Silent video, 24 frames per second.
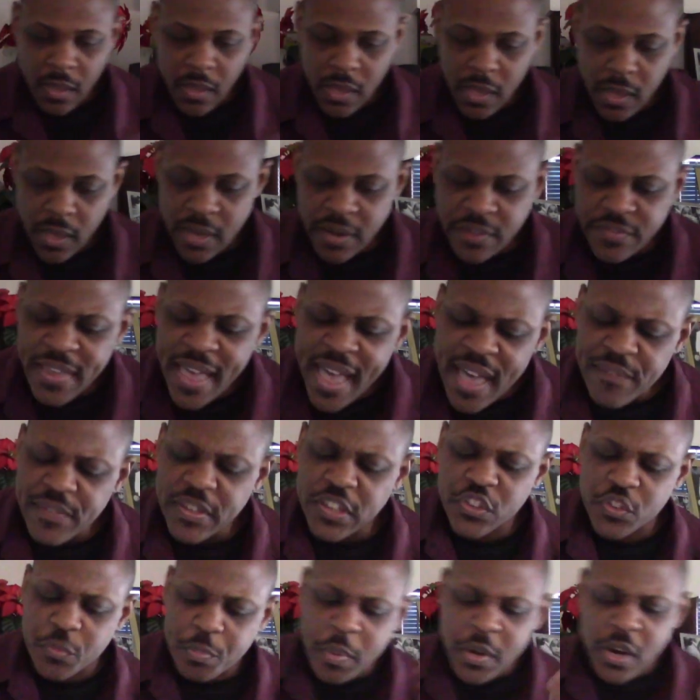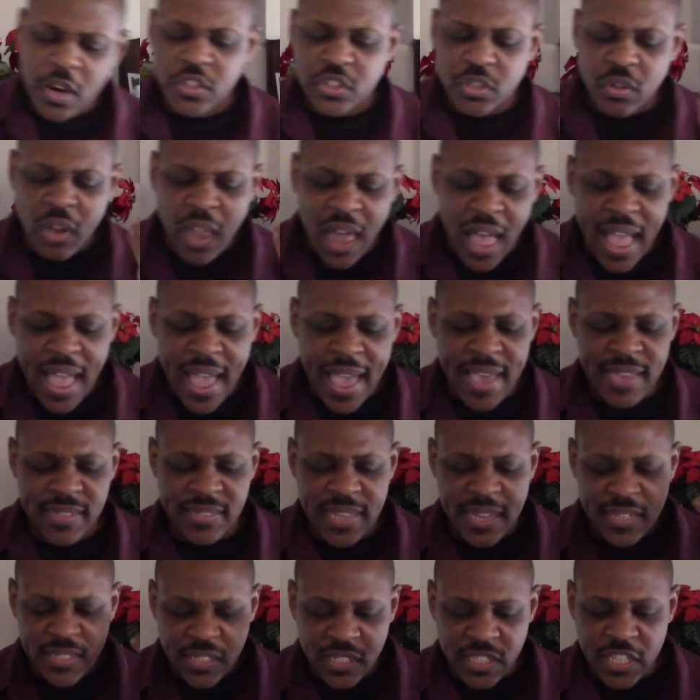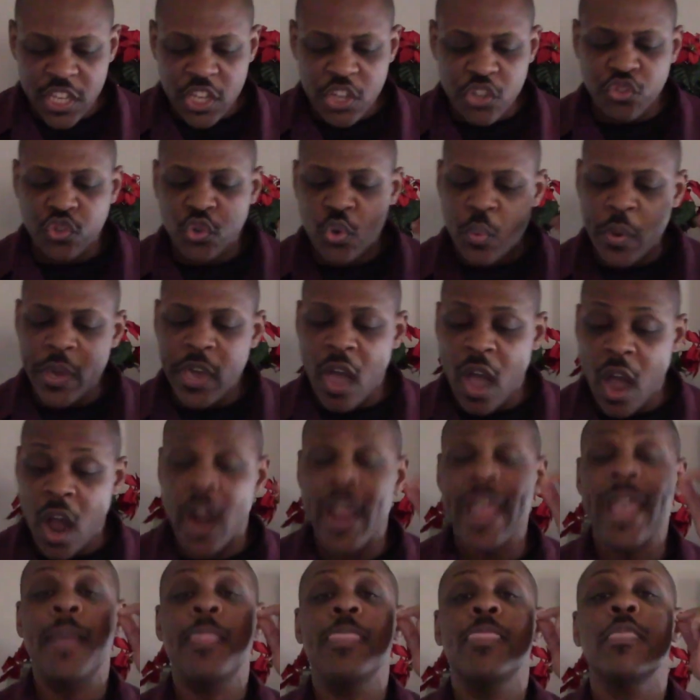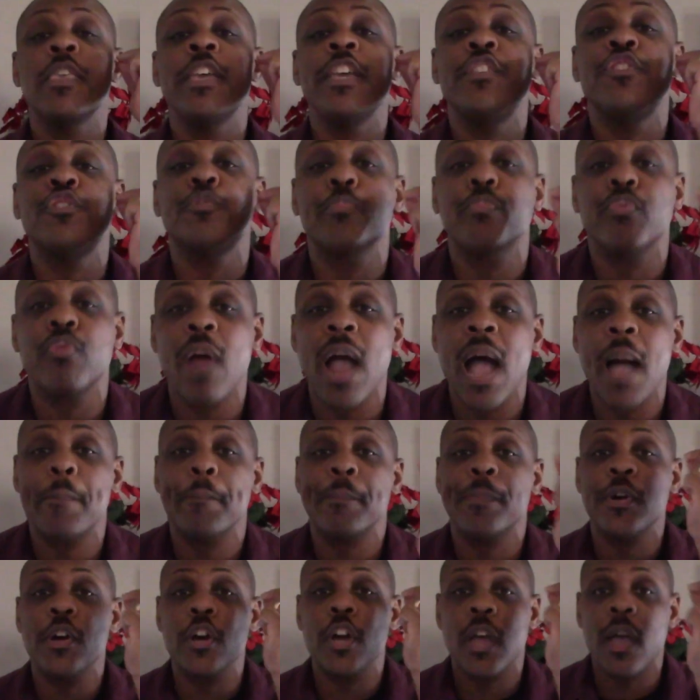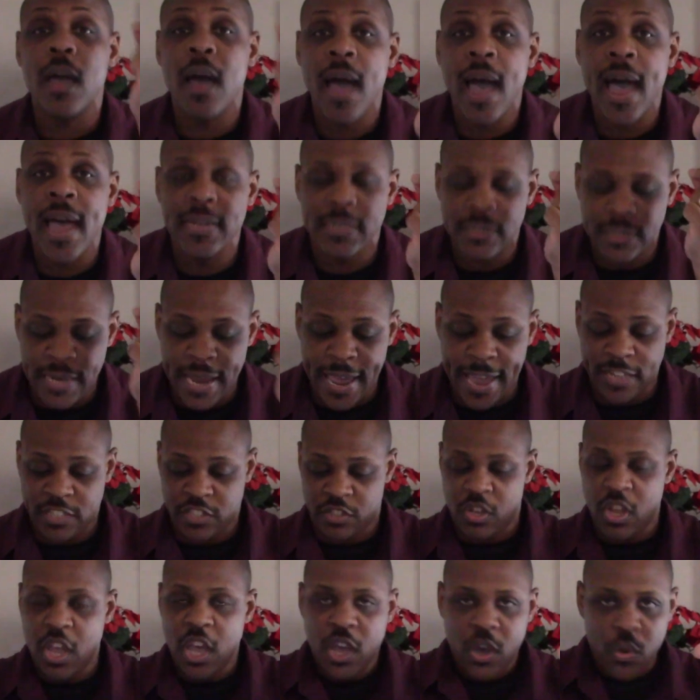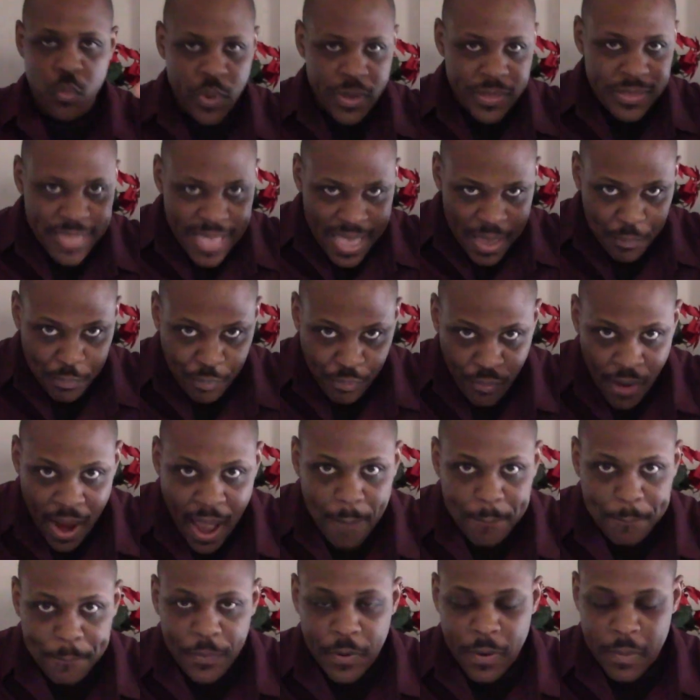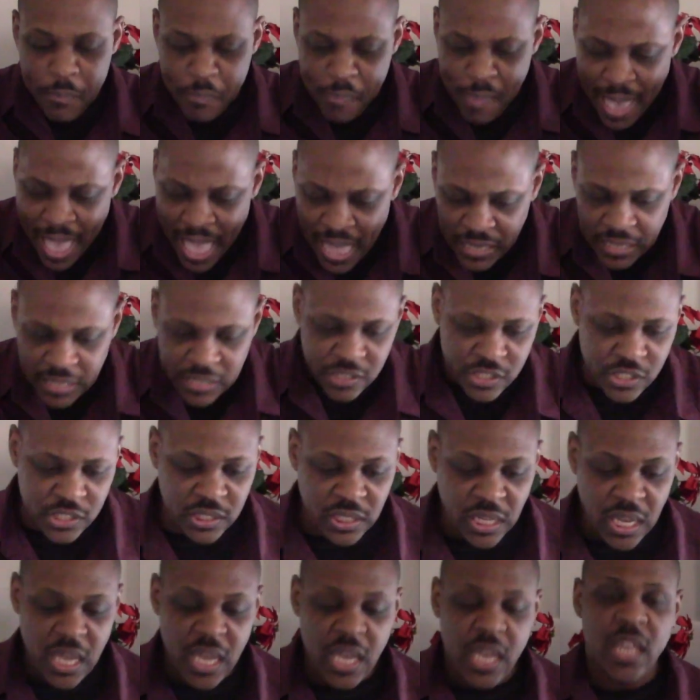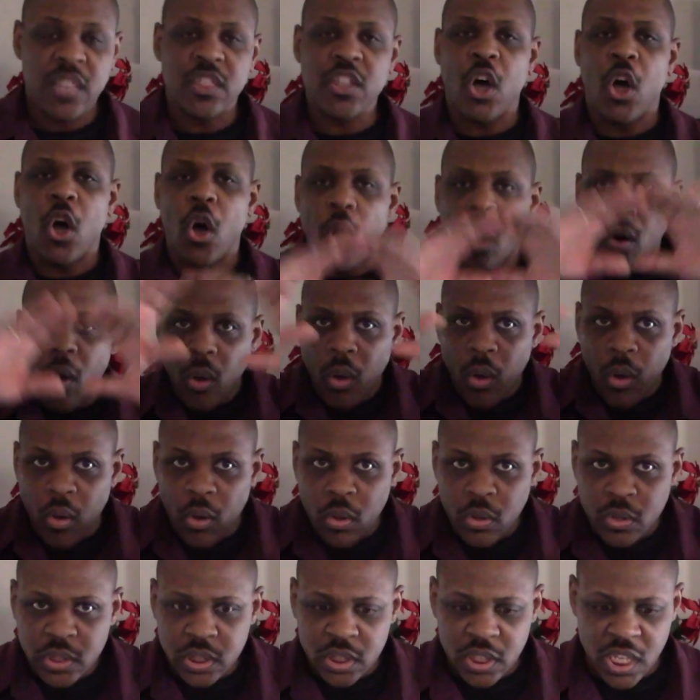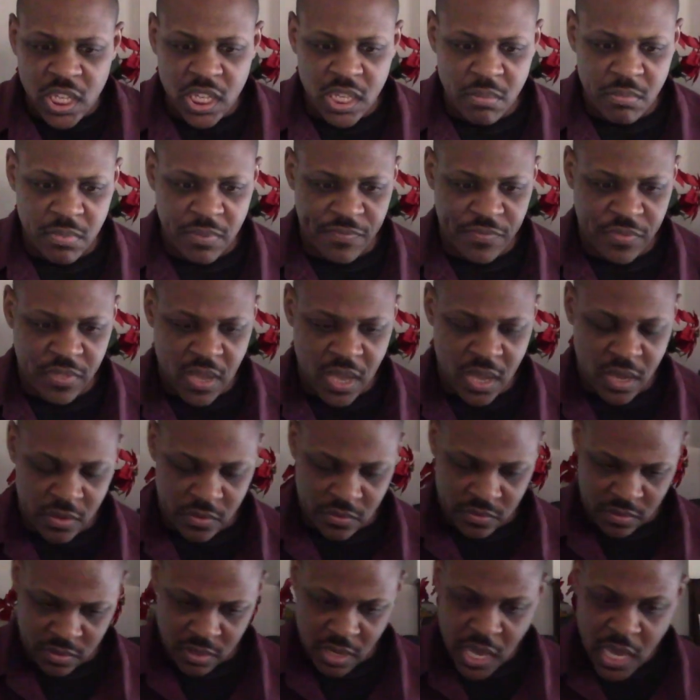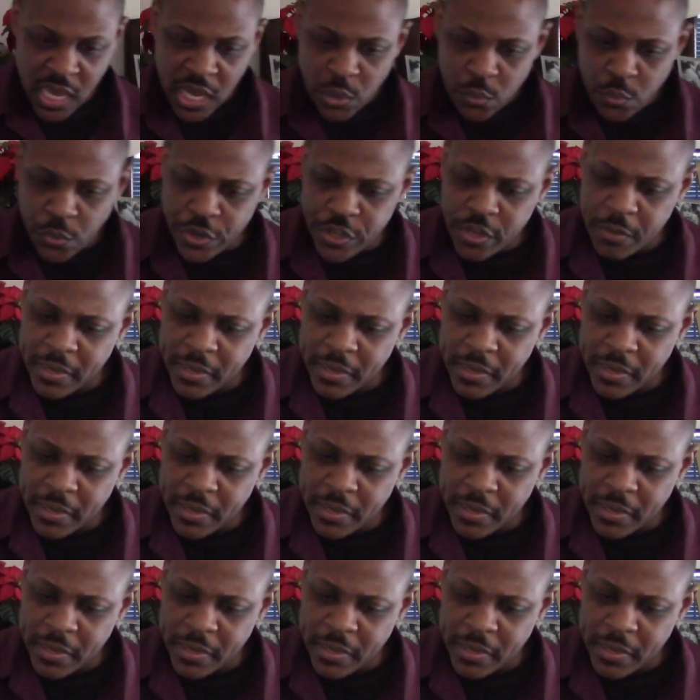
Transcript: It is having spiritual eyes that sees who we are in its proper context, with that proper balance in the whole scheme of things. William